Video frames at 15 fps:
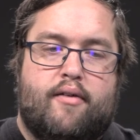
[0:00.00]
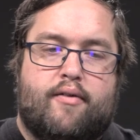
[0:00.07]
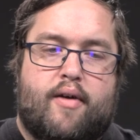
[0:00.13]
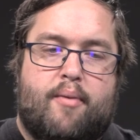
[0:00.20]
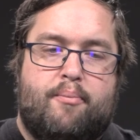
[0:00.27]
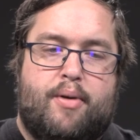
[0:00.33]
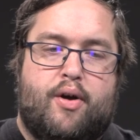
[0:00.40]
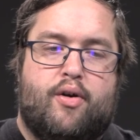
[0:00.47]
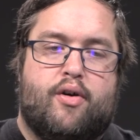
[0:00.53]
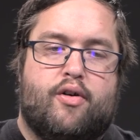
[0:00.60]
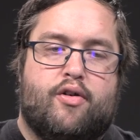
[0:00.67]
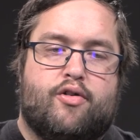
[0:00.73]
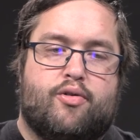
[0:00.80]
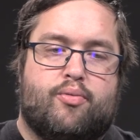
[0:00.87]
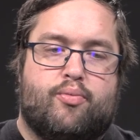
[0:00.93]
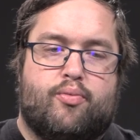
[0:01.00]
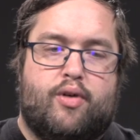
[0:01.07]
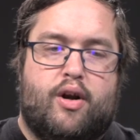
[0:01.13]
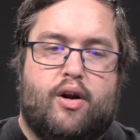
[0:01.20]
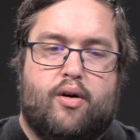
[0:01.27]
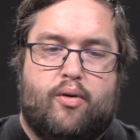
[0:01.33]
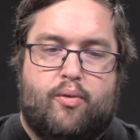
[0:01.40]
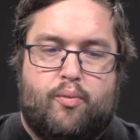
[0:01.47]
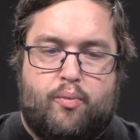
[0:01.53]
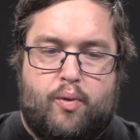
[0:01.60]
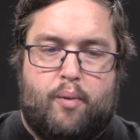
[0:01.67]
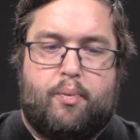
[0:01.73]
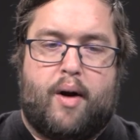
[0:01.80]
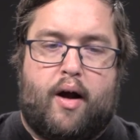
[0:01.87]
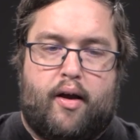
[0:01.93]
computers,
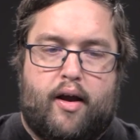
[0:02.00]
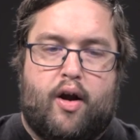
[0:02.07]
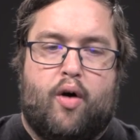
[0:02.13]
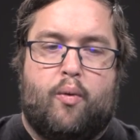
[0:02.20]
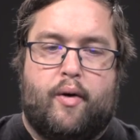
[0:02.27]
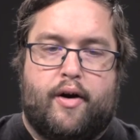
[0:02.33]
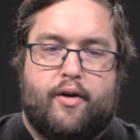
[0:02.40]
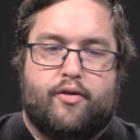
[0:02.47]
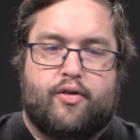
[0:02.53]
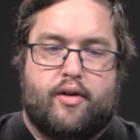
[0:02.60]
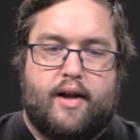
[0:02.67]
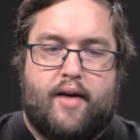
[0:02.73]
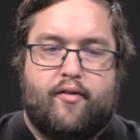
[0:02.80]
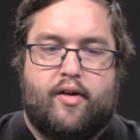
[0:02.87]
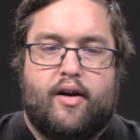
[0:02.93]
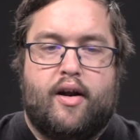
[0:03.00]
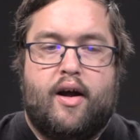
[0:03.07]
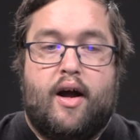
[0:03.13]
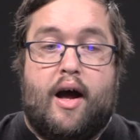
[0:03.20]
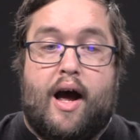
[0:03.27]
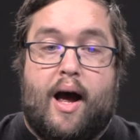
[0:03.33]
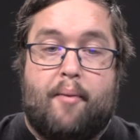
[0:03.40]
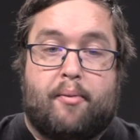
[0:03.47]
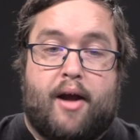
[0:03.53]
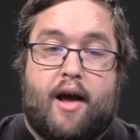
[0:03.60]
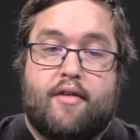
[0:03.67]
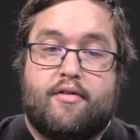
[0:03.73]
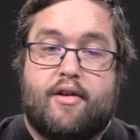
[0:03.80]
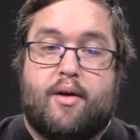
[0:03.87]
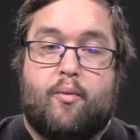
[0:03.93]
will probably go Windows 11. I'm
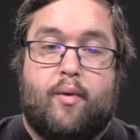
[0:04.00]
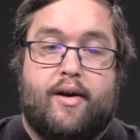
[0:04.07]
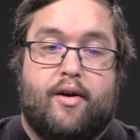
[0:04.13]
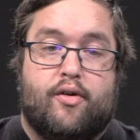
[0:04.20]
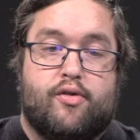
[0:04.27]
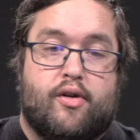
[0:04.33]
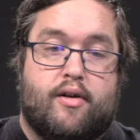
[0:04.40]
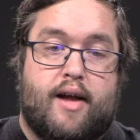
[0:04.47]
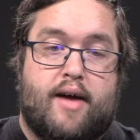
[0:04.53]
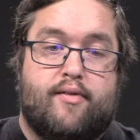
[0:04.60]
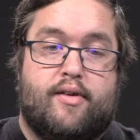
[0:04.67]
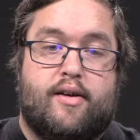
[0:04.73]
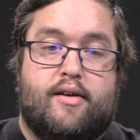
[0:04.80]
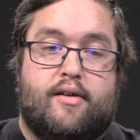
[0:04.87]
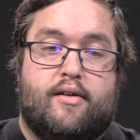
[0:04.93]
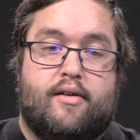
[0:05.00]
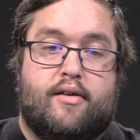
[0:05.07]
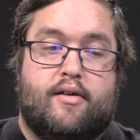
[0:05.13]
guessing Windows 11,